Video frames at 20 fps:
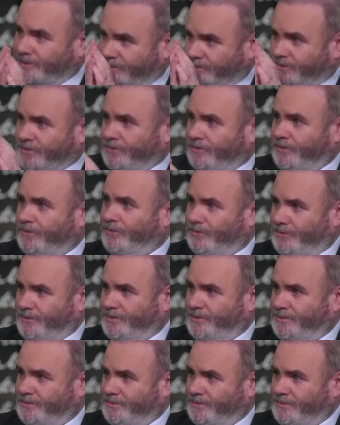is to the
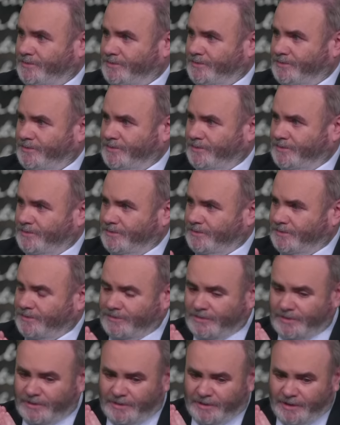Lord.
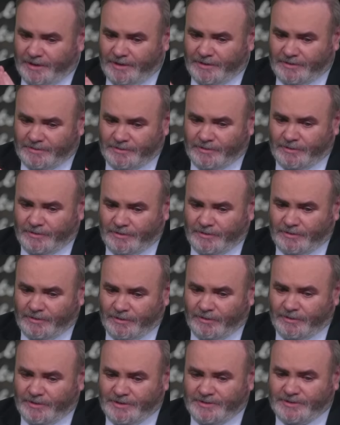Mm. He,
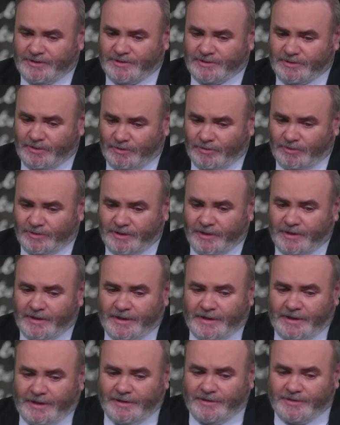God is his Lord.
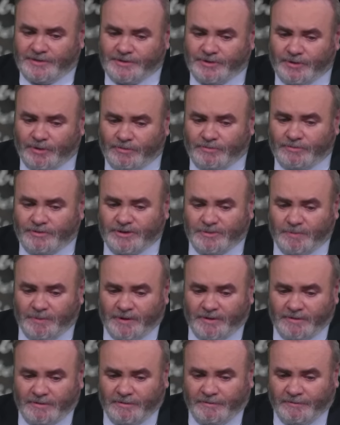He does not
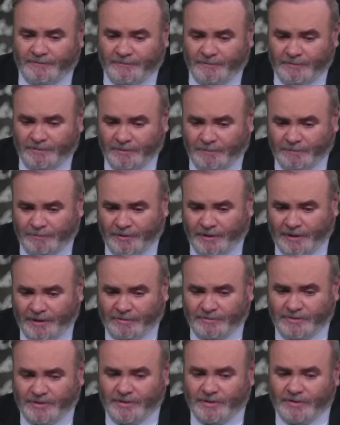respect the, the
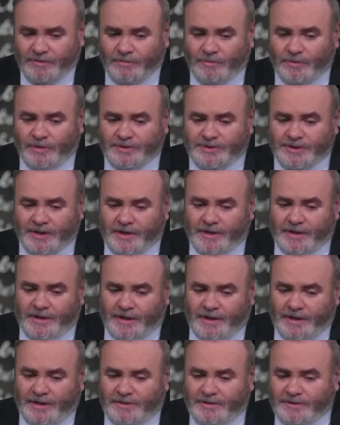proud. In other words,
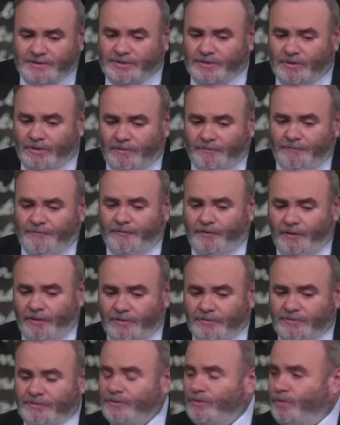he does not
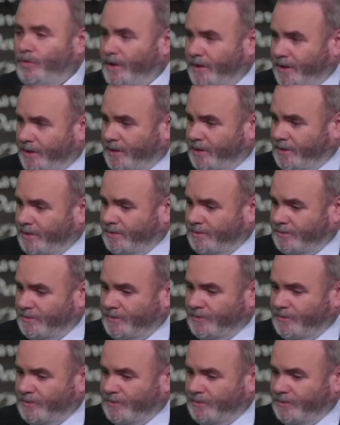follow the way